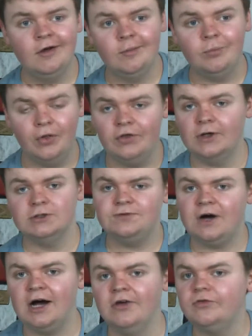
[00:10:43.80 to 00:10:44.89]
but those
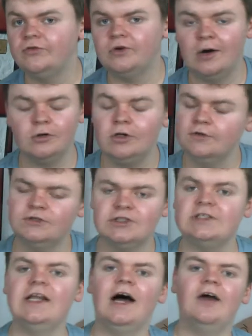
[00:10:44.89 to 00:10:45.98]
5 I would love to
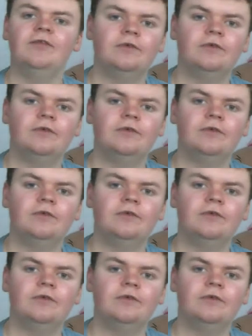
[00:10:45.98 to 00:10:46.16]
see live.